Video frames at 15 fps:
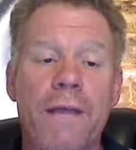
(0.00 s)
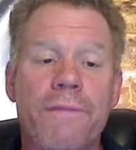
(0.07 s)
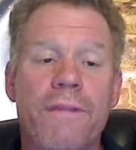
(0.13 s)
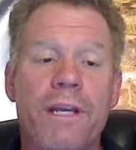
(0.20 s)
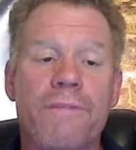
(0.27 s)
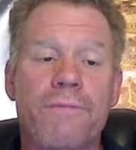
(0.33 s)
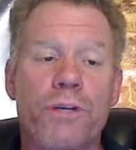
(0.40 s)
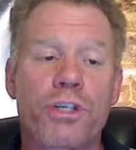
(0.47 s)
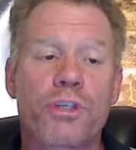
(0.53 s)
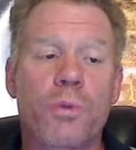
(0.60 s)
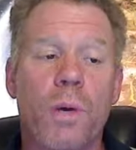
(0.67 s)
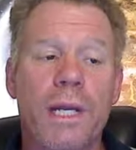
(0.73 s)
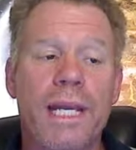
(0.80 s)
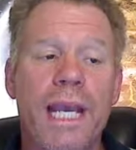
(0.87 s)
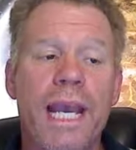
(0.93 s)
Then in verse
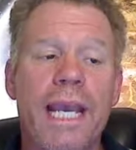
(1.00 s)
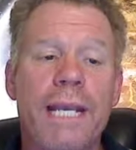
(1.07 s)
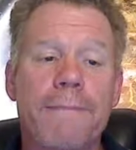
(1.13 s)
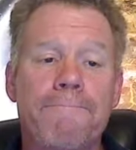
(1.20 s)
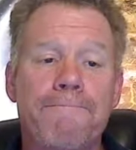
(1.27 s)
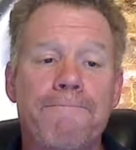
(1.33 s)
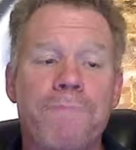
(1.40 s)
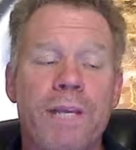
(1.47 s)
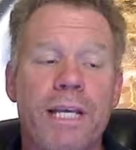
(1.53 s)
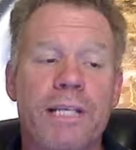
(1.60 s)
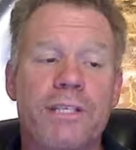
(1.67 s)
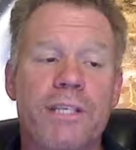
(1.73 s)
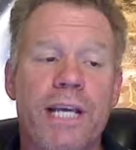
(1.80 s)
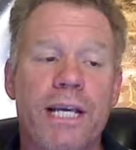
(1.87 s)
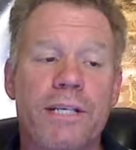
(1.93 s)
28,
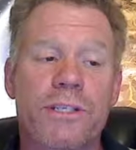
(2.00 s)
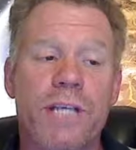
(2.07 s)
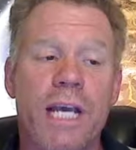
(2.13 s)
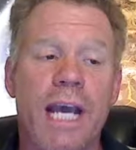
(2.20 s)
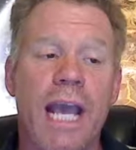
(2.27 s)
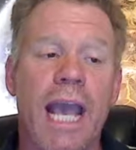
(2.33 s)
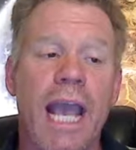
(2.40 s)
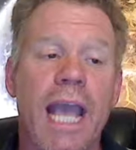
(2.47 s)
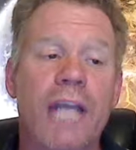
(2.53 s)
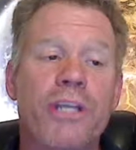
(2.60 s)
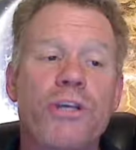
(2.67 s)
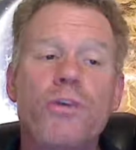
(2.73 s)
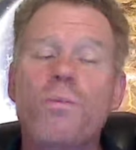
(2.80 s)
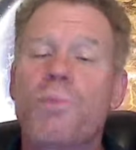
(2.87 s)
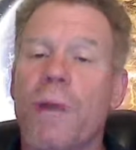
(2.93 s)
it says, and
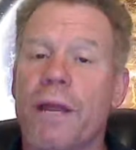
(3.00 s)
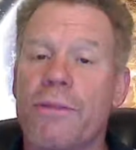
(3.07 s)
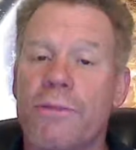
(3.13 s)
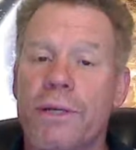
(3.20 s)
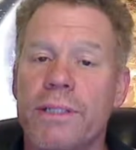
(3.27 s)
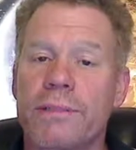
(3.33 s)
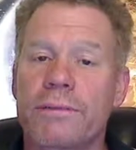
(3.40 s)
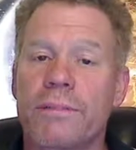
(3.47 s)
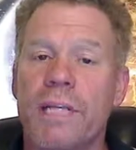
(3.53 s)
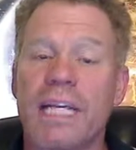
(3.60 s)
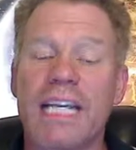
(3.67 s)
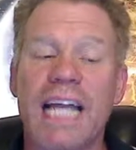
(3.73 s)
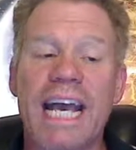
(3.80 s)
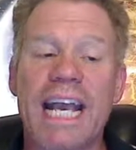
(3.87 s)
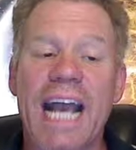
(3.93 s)
you, brethren,
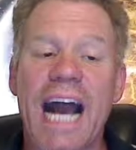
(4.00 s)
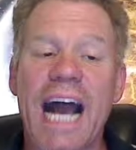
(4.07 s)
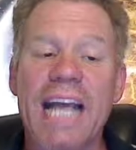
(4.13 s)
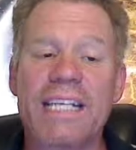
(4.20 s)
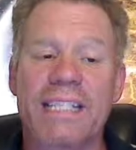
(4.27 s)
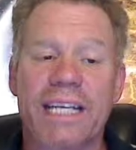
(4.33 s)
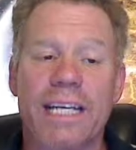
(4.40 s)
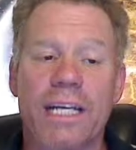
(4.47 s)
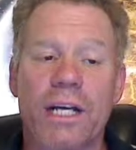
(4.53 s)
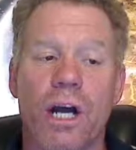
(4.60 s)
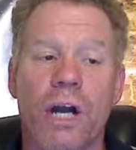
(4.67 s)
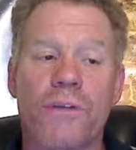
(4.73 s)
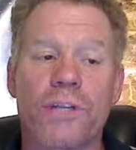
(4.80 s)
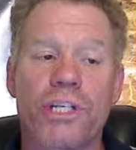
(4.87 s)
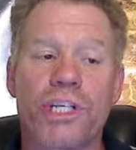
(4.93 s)
like Isaac,
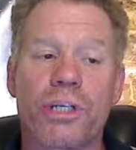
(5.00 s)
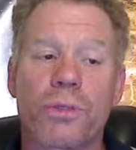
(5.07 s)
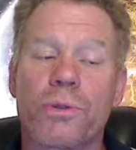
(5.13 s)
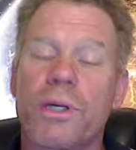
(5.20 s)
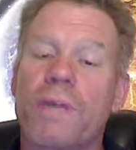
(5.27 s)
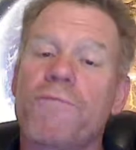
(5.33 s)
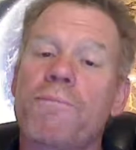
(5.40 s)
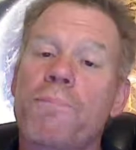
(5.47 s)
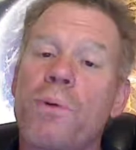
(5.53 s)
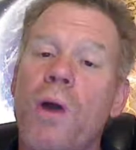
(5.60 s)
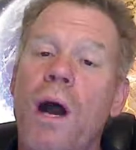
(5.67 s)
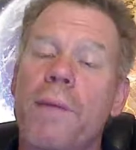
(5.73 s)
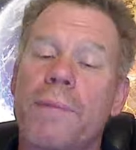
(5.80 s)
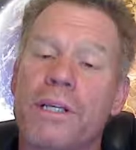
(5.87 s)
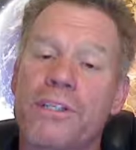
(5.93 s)
are the children of
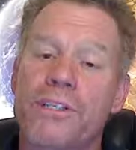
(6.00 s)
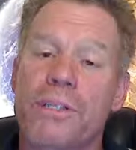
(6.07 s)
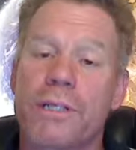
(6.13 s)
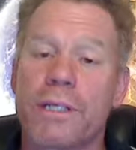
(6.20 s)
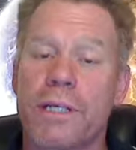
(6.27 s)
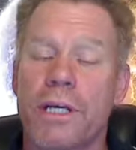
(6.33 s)
promise.